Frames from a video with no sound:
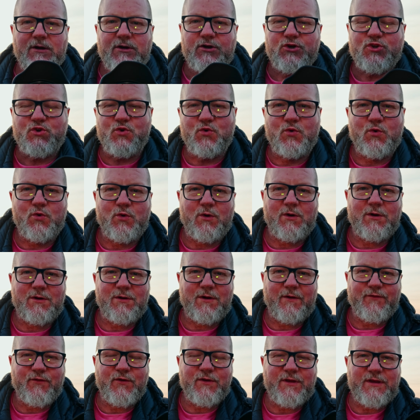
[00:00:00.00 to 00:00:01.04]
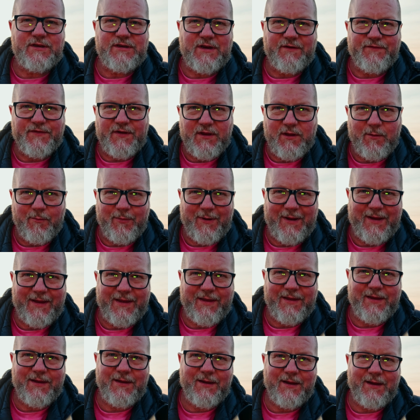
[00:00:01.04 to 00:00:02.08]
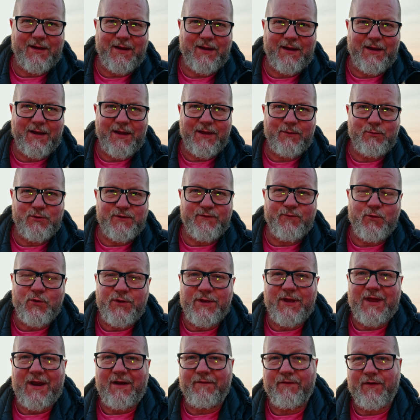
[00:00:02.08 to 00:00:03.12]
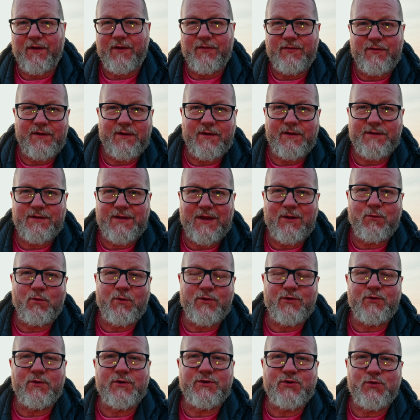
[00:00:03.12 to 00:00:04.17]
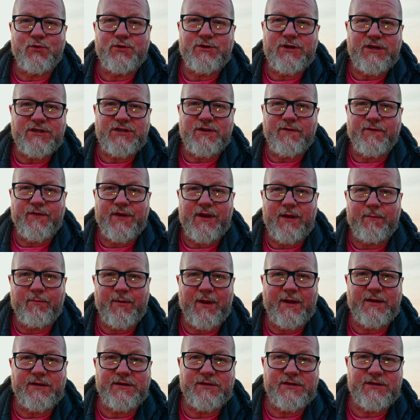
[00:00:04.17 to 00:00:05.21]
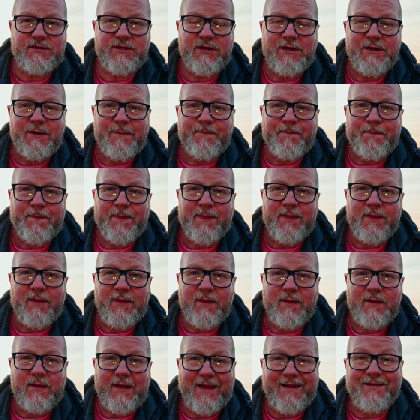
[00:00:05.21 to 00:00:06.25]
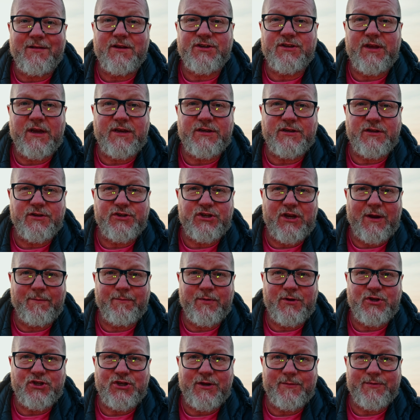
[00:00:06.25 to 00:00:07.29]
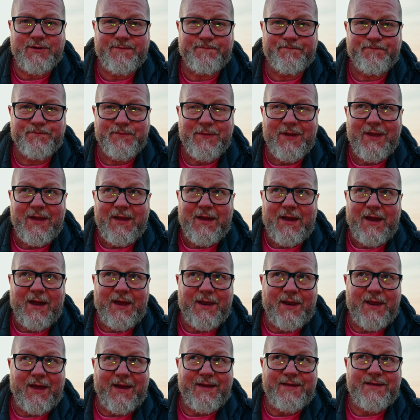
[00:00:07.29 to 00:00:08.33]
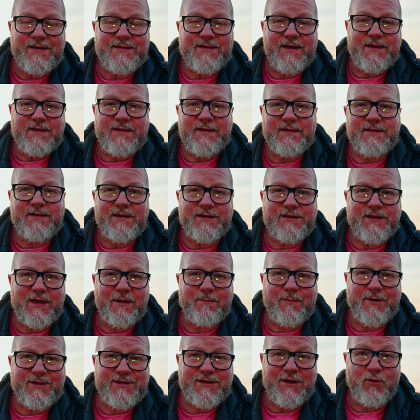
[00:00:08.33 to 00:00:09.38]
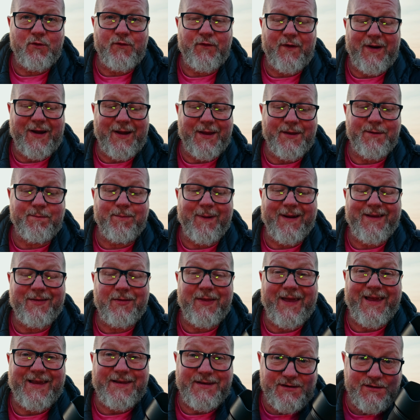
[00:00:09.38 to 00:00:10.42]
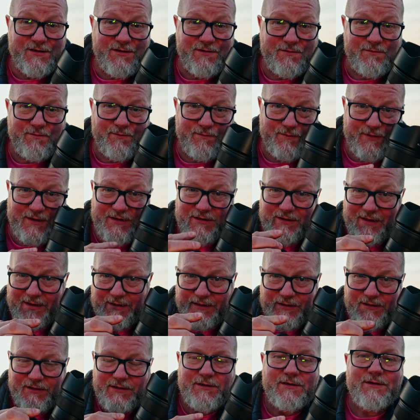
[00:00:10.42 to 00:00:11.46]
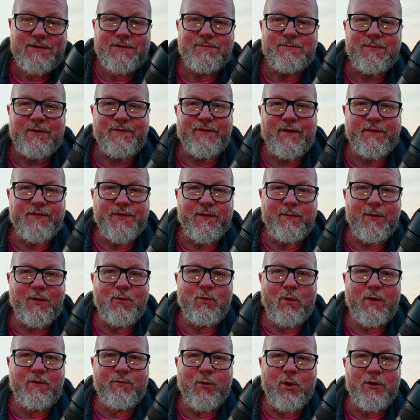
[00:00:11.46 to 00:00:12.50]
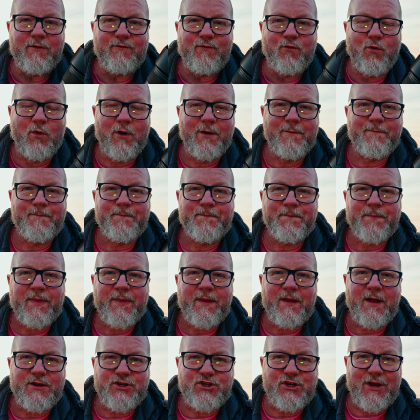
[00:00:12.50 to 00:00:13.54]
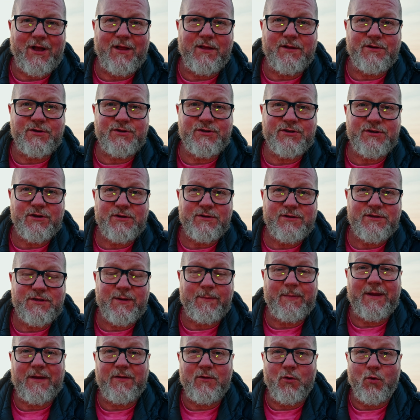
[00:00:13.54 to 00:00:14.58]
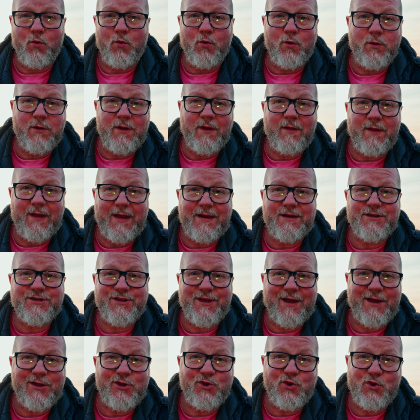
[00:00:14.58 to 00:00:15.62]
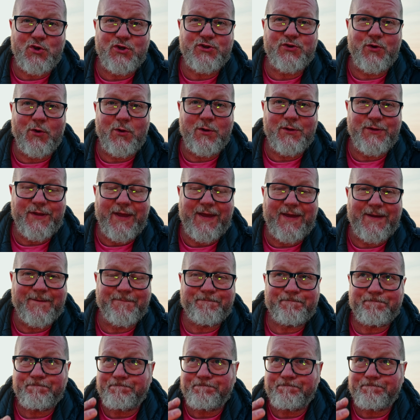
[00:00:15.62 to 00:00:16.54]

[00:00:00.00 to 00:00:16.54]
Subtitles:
So a few days after I get back, I was photographing the Taekwondo Association of Great Britain's English National Championships, and I decided to set myself and my lens, this lens, a 50mm 1.4, a challenge to being the only lens that I used all day.